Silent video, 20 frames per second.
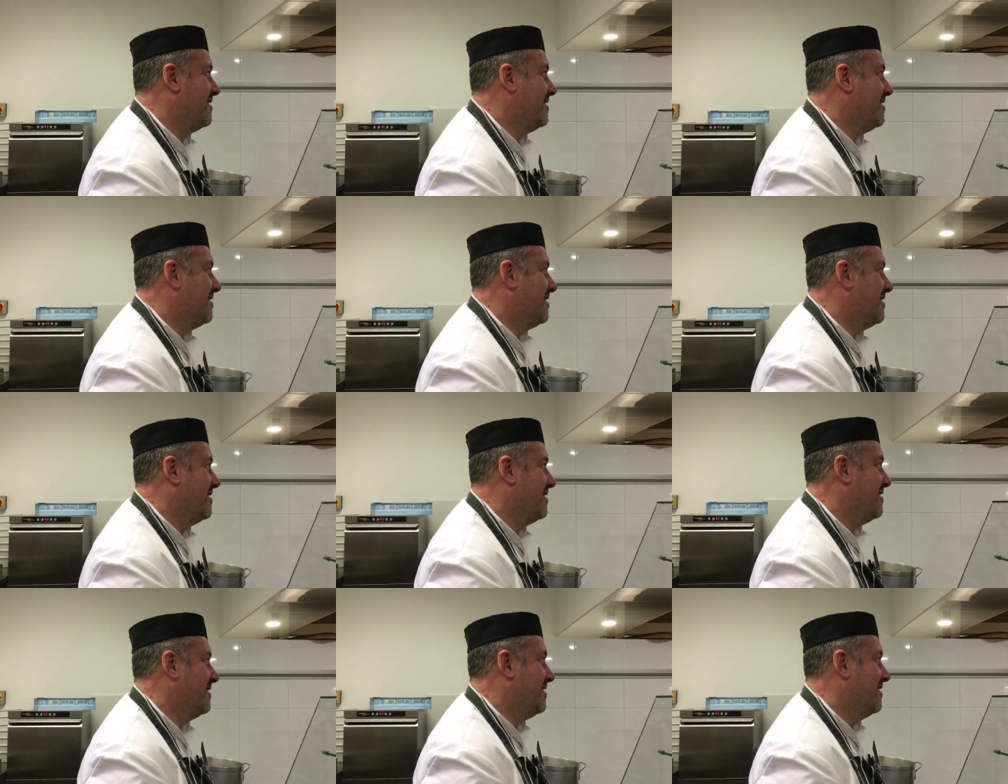
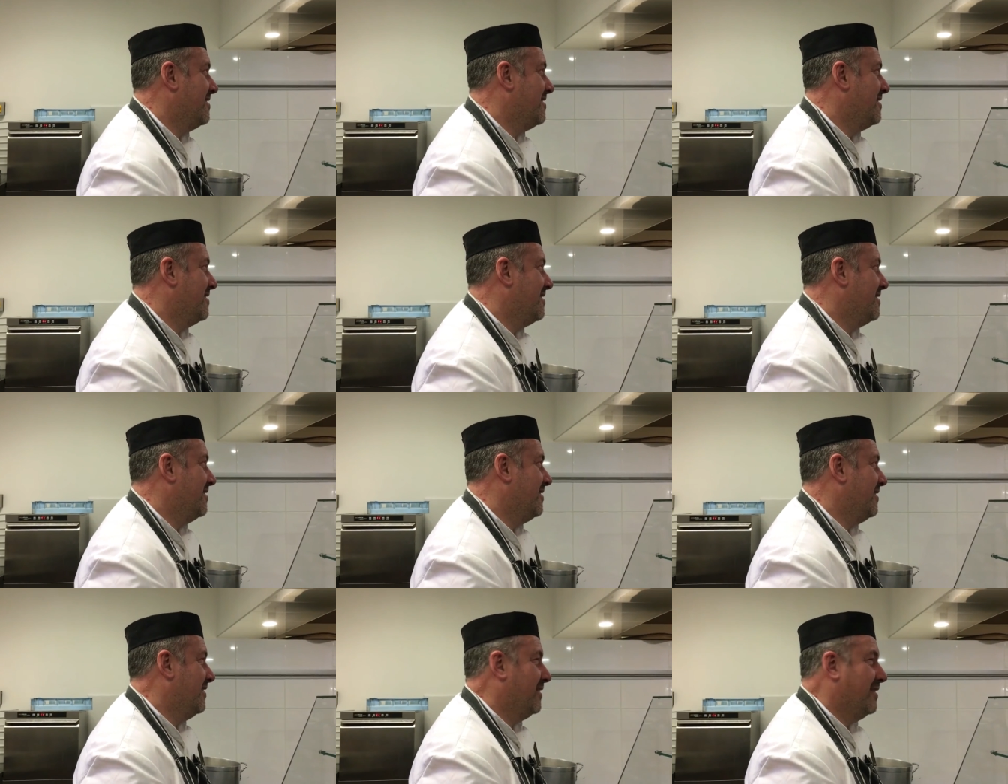Christmas and spend
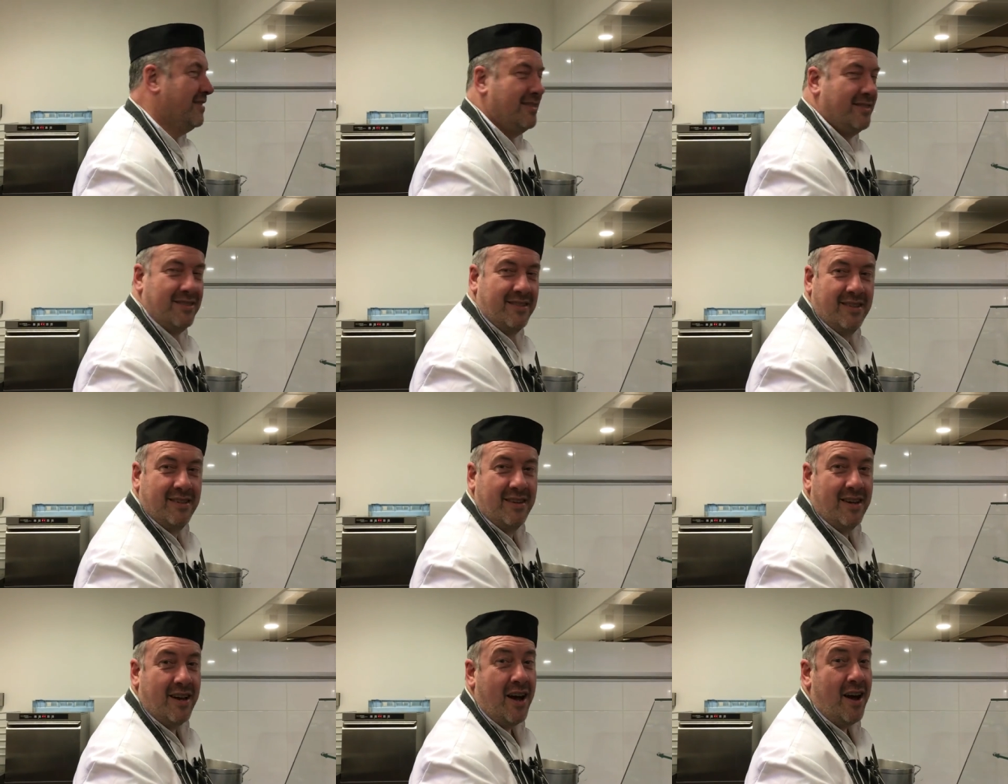time with our
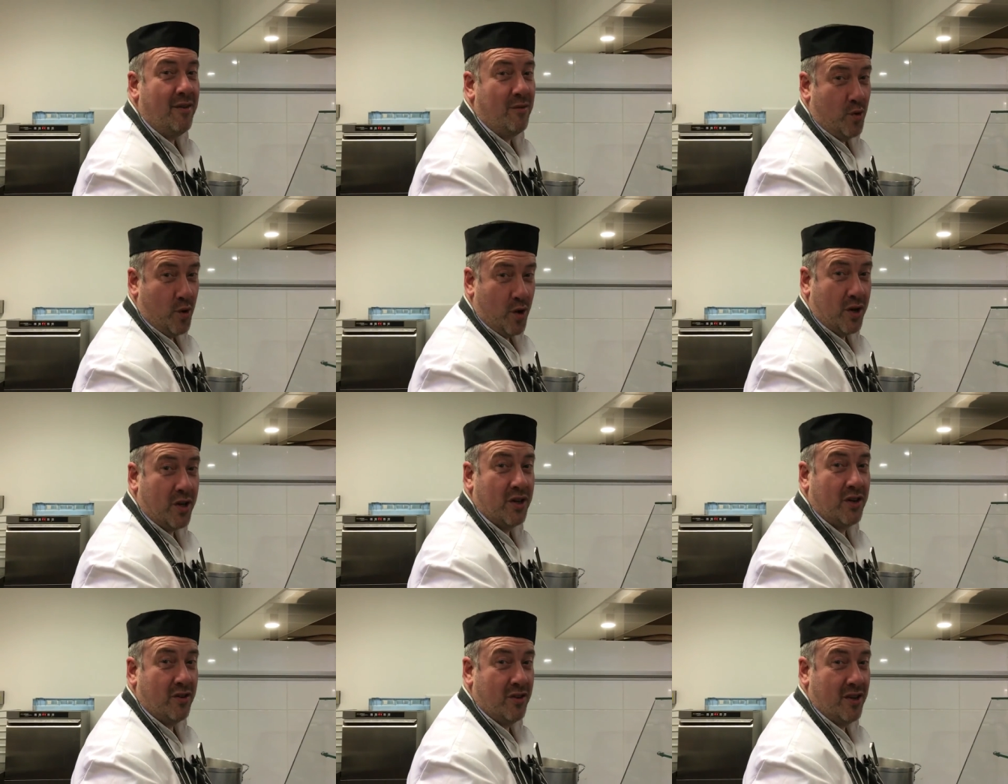families. Off
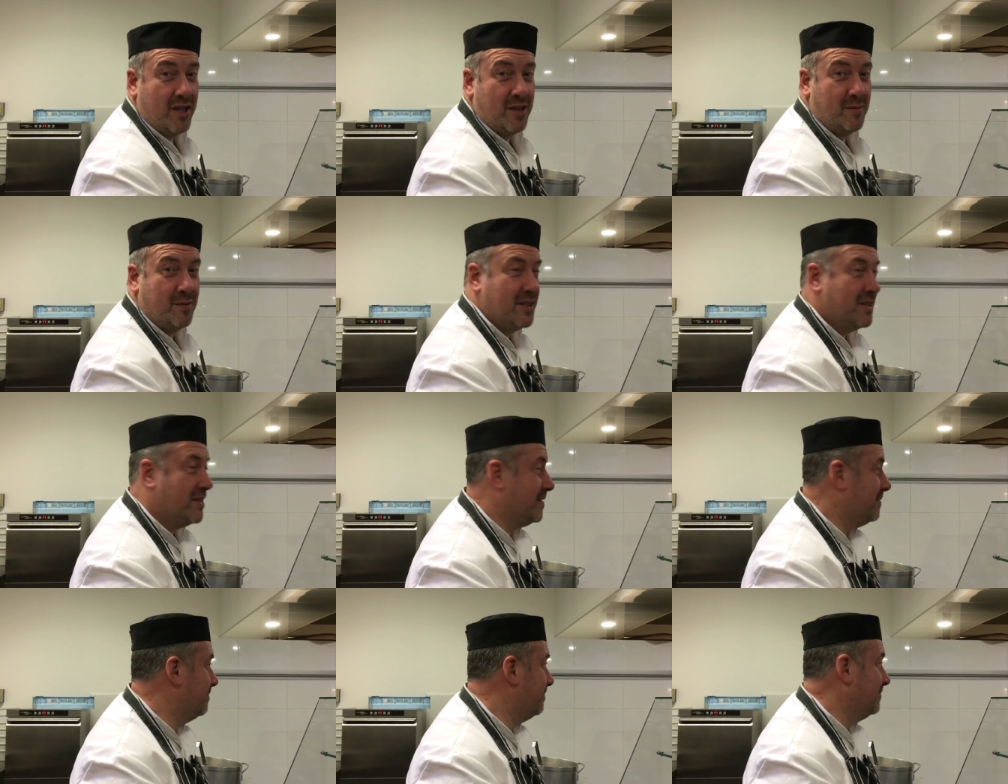work at
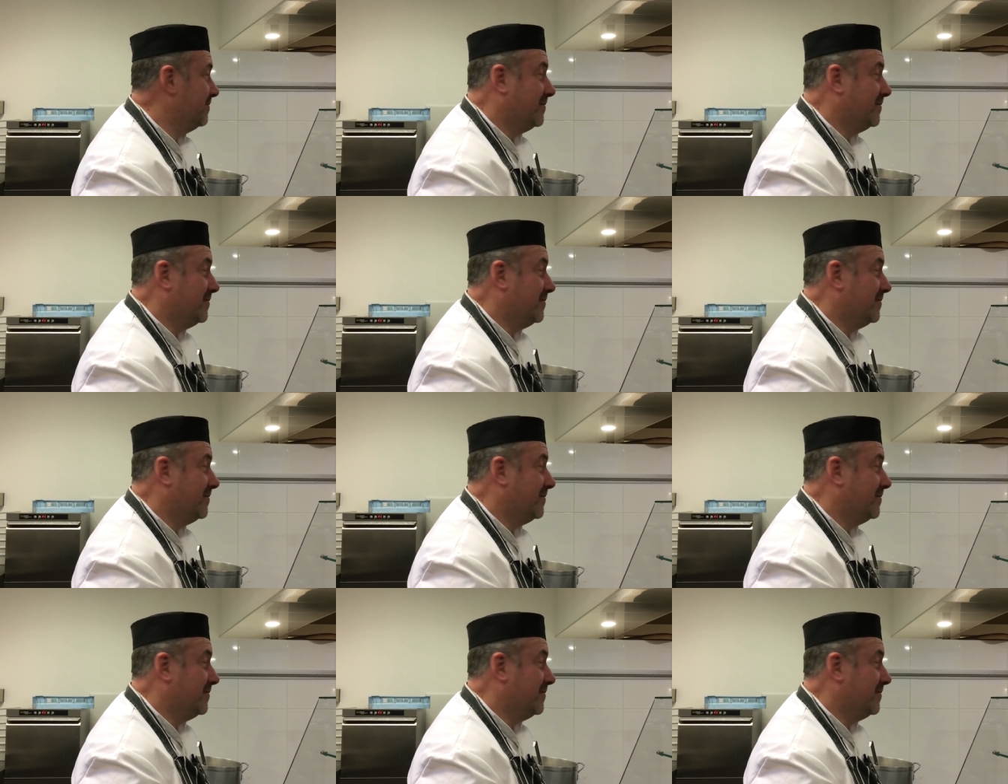Christmas.